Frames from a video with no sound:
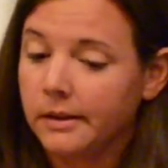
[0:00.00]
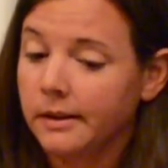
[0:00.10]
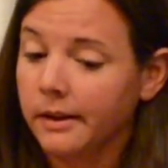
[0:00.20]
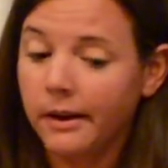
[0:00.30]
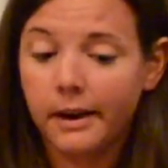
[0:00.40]

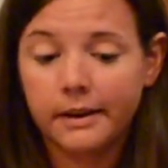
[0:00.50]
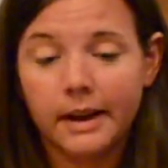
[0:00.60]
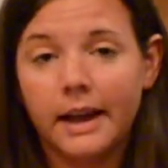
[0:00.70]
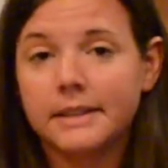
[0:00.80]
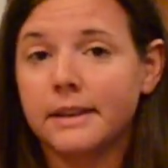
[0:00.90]
Alright
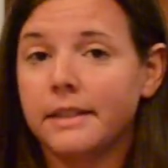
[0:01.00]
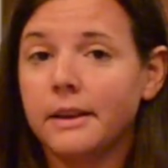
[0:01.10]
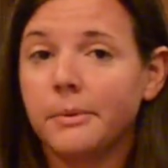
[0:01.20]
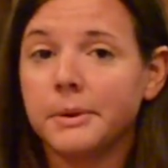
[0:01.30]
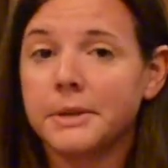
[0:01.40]
guys, I
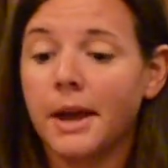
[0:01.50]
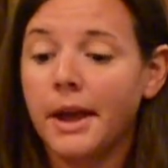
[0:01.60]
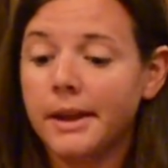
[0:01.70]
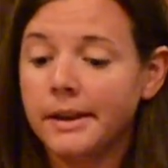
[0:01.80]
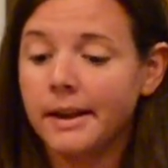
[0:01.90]
think we're
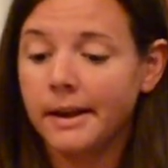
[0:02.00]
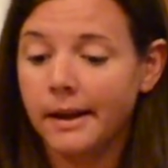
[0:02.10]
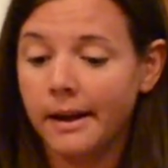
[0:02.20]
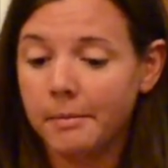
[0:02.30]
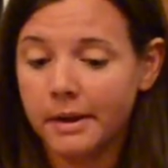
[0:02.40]
done.
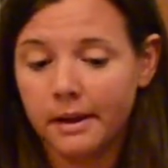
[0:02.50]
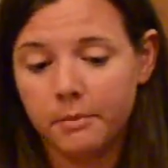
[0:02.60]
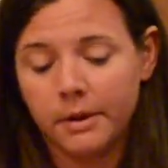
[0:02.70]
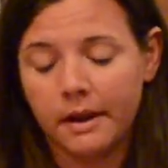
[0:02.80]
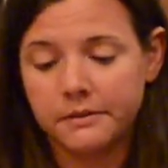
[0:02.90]

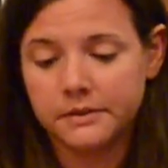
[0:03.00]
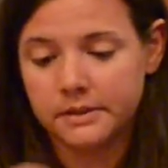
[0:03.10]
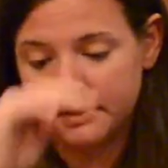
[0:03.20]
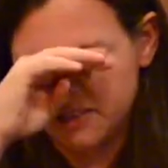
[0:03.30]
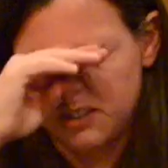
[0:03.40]
Again, we have
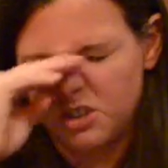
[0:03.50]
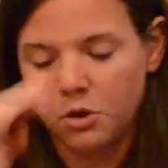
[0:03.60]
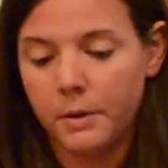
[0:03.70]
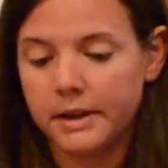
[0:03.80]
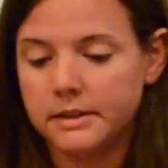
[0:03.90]

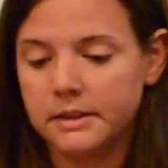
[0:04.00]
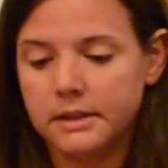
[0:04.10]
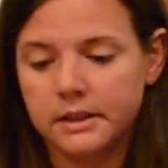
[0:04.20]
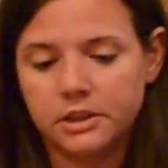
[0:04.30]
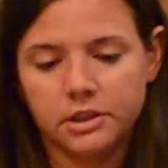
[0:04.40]
2 ways to
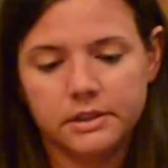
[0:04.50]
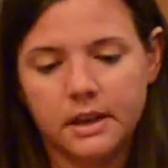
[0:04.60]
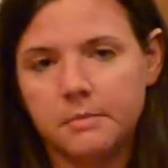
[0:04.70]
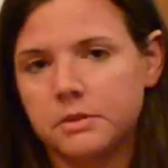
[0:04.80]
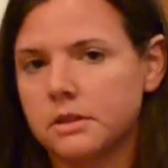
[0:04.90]
dish this
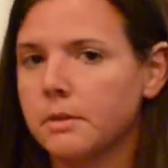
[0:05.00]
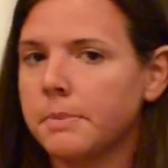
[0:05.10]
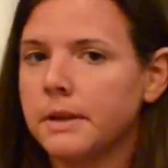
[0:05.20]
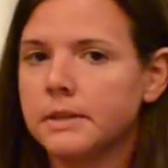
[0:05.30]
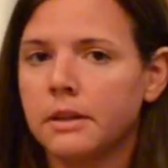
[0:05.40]
up. Just
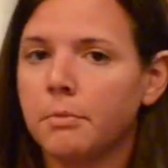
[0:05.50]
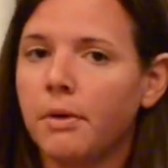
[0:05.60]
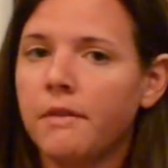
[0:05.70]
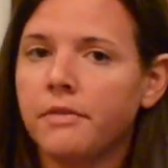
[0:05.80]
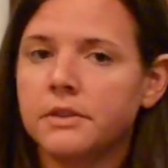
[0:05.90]
depends on the
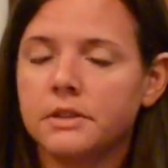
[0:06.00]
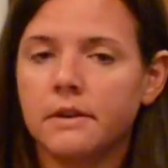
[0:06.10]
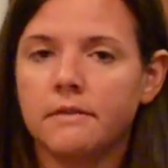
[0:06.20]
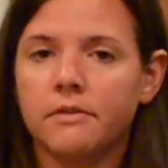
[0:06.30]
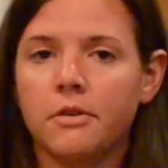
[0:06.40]
preference
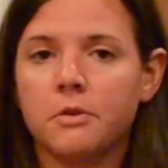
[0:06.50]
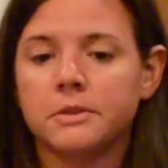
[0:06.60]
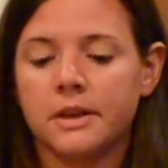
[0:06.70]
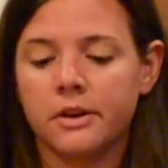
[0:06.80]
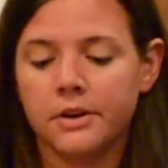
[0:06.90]
of the
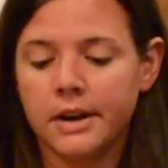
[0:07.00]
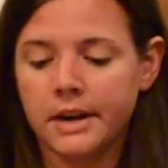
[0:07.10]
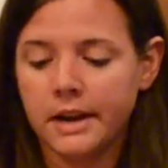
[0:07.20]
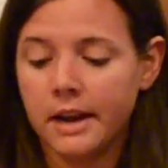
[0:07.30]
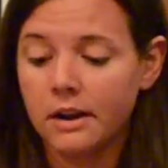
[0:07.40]
folks that are
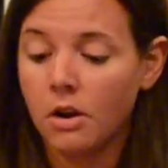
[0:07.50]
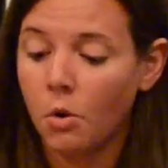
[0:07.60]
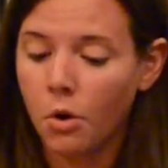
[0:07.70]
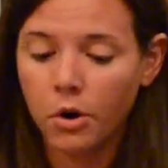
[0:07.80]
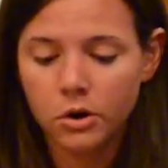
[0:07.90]
eating it.
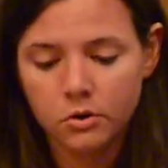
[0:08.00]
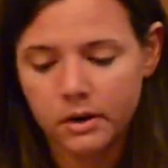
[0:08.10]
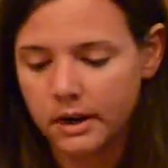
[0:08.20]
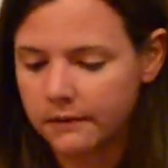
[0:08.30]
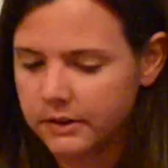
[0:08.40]
Or you
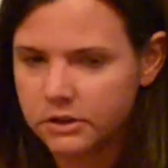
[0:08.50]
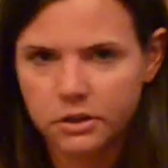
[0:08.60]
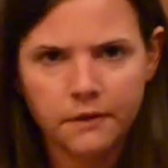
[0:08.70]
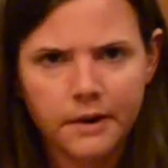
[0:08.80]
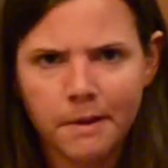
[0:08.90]
can even
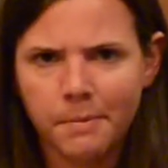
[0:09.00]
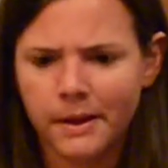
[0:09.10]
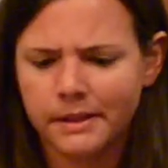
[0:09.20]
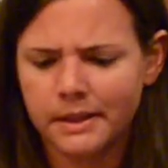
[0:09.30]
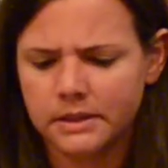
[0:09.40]
serve it up
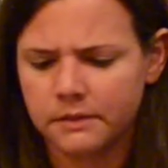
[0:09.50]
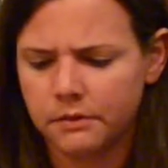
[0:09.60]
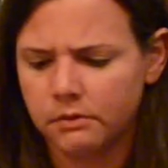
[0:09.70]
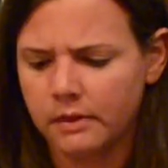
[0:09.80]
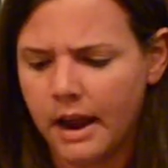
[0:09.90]
like this if
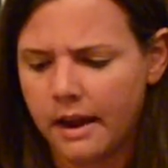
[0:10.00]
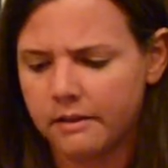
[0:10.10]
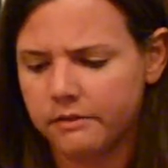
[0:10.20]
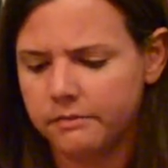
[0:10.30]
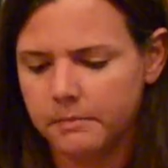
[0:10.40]
you've
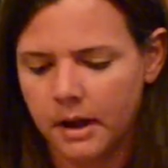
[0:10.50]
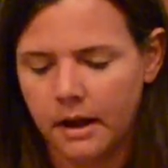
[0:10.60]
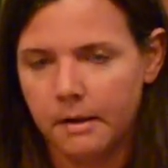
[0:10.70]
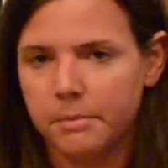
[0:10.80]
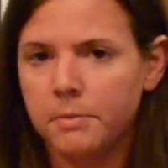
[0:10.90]

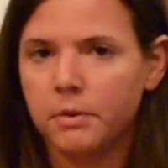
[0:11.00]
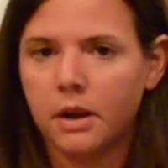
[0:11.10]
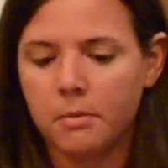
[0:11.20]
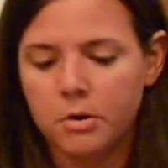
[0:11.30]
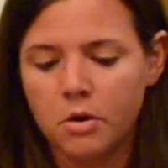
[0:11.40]
got people
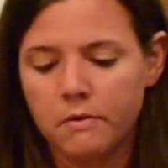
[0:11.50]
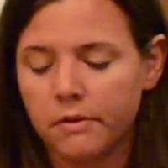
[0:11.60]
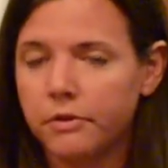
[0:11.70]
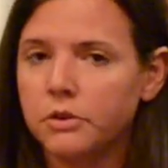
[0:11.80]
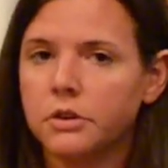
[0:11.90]
coming over,
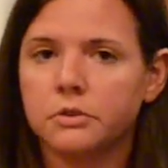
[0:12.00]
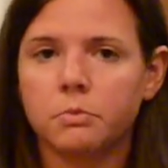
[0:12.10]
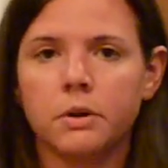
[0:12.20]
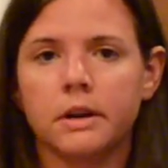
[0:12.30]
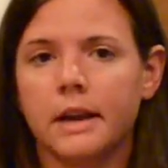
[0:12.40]
if you just
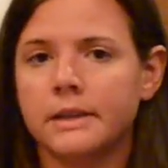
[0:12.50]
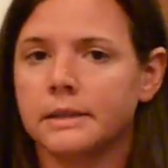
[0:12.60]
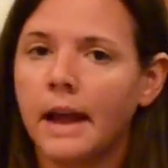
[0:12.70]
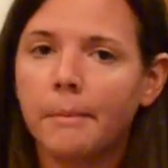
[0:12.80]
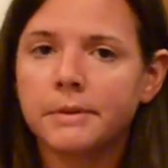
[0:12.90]
want it as
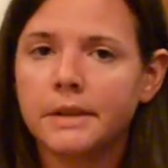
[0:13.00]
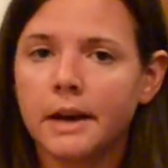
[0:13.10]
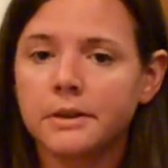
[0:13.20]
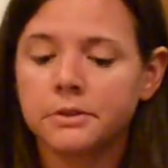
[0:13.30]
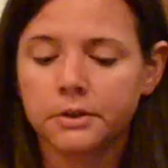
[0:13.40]
an
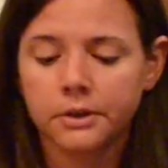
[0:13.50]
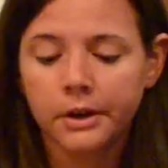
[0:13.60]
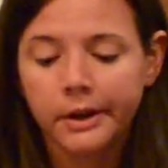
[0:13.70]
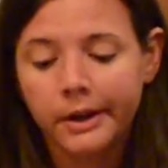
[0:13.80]
appetizer.